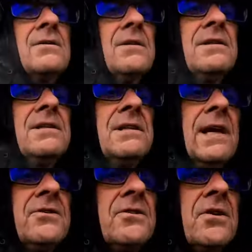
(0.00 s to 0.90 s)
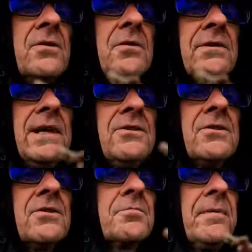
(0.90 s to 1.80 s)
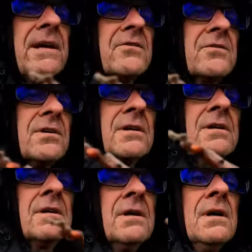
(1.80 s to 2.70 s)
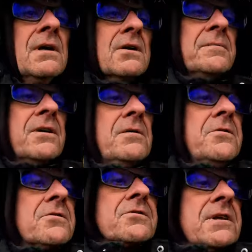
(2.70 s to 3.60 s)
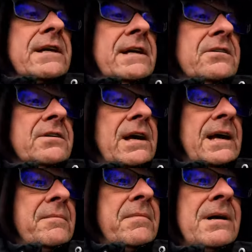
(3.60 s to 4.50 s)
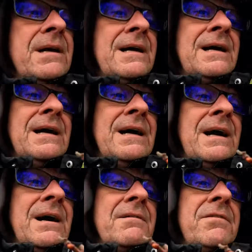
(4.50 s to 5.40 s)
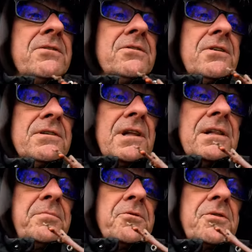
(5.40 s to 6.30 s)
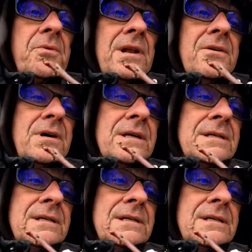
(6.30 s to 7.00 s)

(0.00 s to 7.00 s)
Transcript: So this is nature doing what nature does best. I mean, it almost looks like it's frozen on its side, the pussy willow.